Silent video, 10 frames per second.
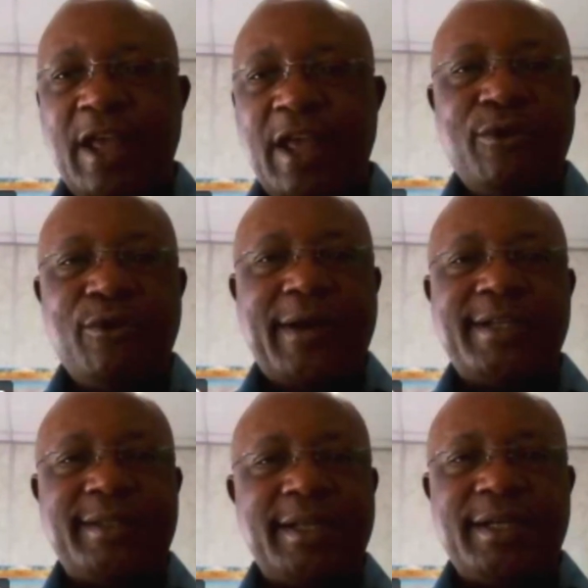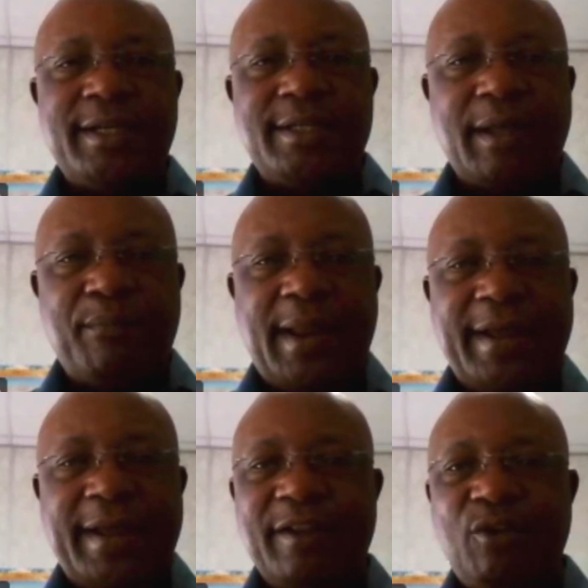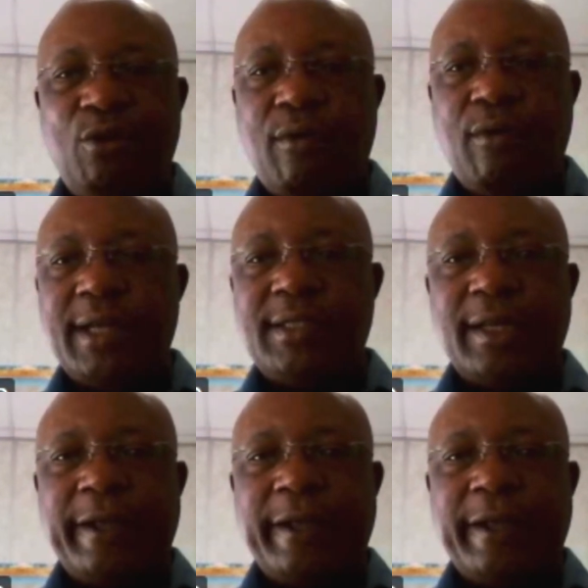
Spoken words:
you look at seed supply, you look at